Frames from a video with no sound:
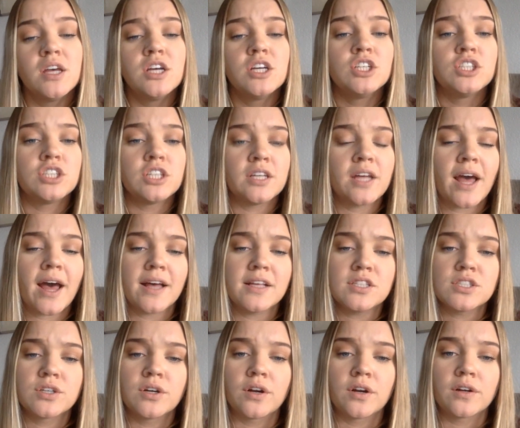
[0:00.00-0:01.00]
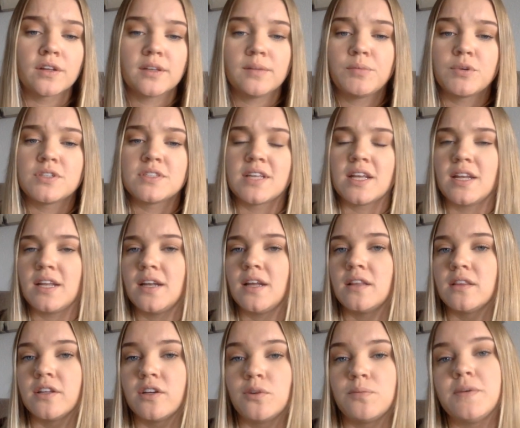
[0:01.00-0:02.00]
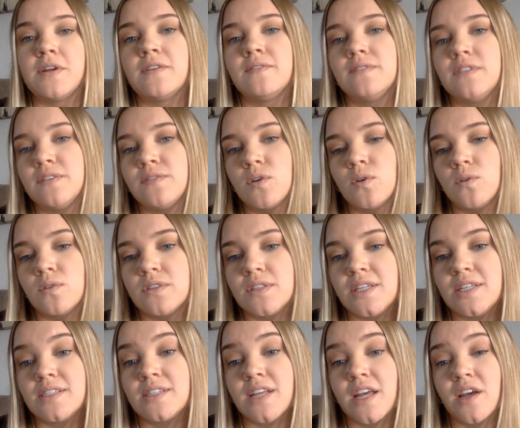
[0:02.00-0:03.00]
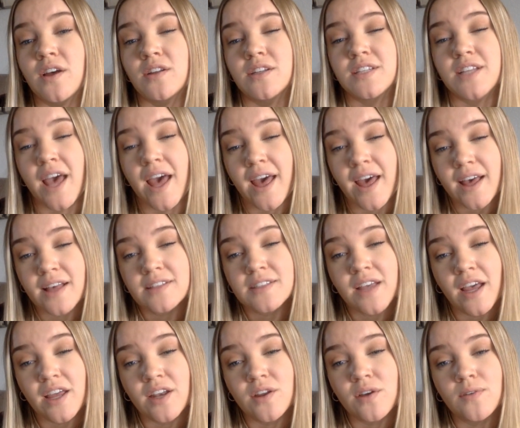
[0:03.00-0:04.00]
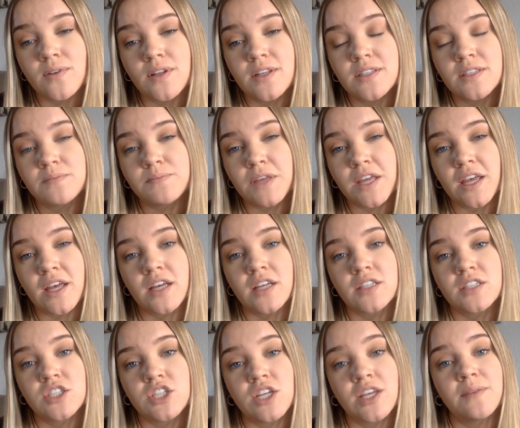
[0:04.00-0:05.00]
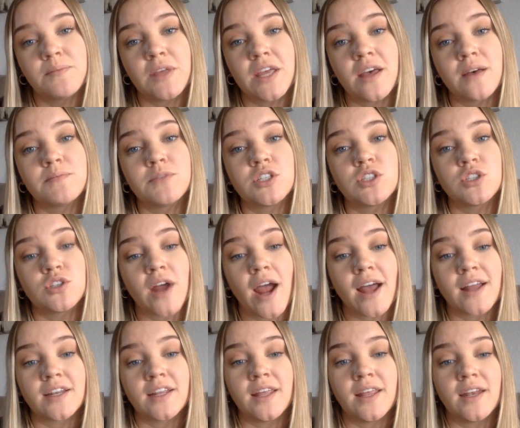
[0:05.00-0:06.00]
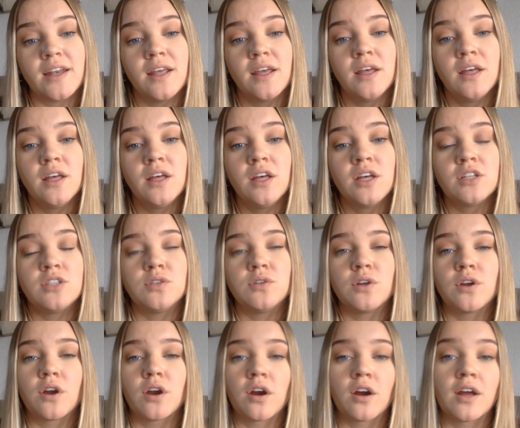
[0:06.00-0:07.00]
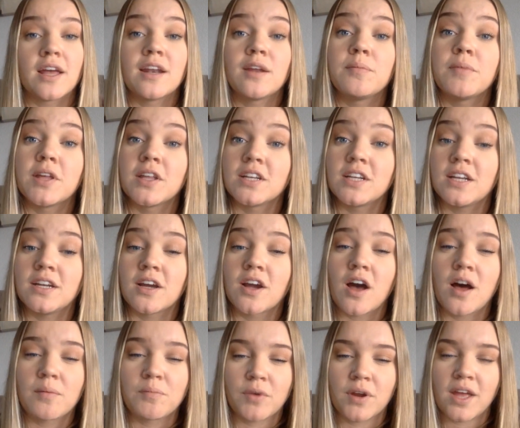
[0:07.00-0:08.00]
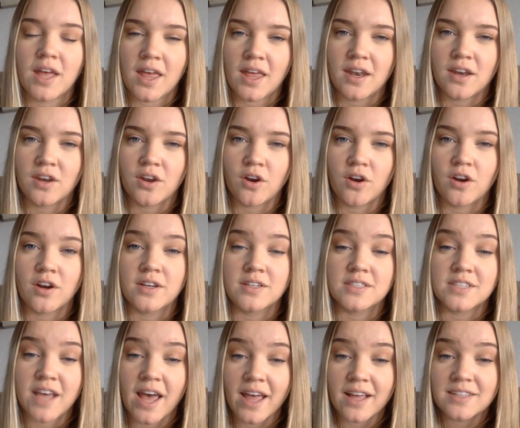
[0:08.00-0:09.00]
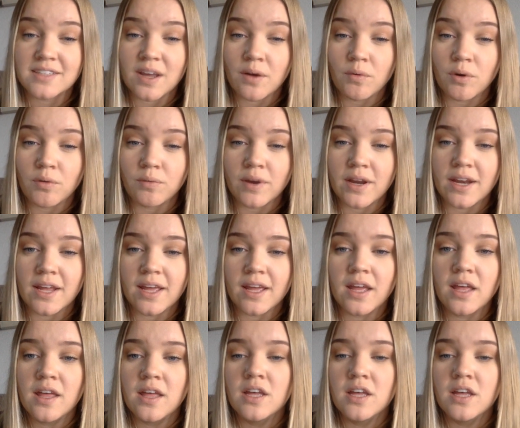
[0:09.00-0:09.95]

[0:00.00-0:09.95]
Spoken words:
She has currently presented a little bit of difficulty staying on task, I noticed, because she can become distracted due to her inability to comprehend current text that we're reading.